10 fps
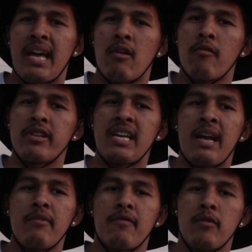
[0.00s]
that over
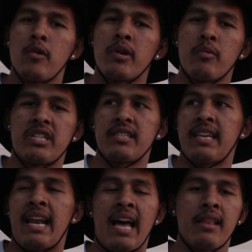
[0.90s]
time the fluid would just
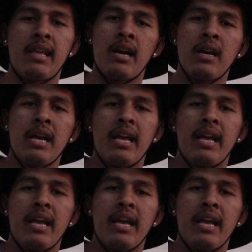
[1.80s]
get out of there,